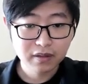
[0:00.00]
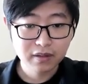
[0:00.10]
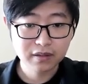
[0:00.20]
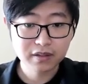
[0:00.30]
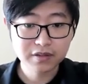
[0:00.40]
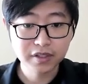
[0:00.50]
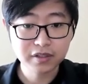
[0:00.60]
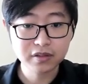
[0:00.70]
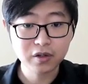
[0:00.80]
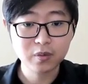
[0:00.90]
In the third
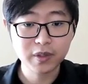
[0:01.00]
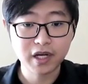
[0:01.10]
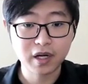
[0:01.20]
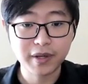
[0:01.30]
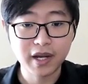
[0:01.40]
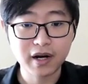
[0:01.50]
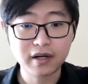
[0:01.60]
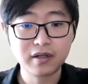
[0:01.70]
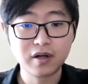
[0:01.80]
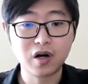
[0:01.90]
row, we
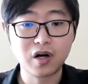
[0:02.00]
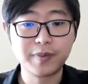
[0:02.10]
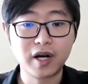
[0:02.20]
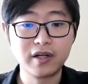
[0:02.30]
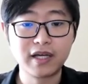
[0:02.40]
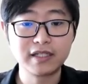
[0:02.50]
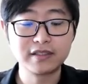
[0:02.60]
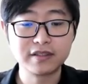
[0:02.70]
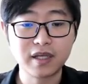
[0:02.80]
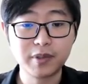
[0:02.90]
compare or prioritize
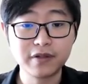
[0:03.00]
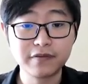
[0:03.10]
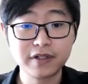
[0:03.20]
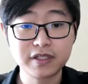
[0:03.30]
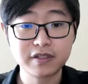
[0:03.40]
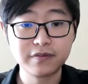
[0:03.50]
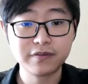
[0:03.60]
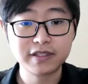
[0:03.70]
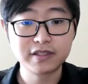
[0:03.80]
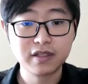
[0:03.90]
the sampling version
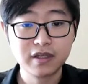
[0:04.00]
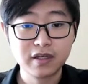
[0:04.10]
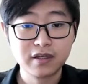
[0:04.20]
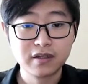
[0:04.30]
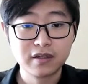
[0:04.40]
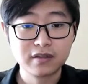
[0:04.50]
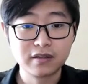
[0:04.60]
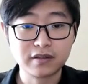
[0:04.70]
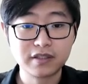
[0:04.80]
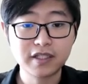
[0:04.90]
with
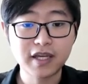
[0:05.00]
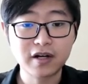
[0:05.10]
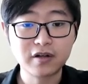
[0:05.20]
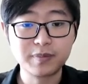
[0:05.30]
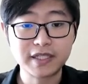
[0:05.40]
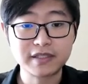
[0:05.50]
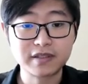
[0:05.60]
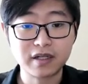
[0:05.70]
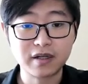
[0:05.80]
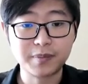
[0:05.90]
the TD
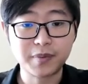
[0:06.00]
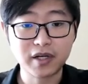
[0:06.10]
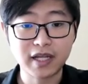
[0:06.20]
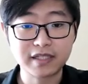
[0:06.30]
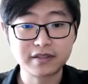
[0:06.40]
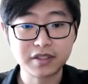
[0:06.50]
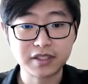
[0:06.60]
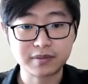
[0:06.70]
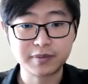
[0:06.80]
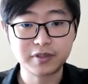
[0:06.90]
arrow-based prioritized
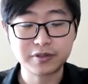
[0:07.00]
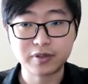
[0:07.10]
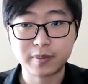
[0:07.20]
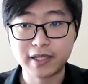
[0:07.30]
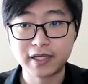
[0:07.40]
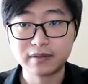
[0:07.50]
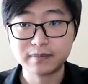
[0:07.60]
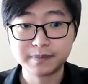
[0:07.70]
experience replay.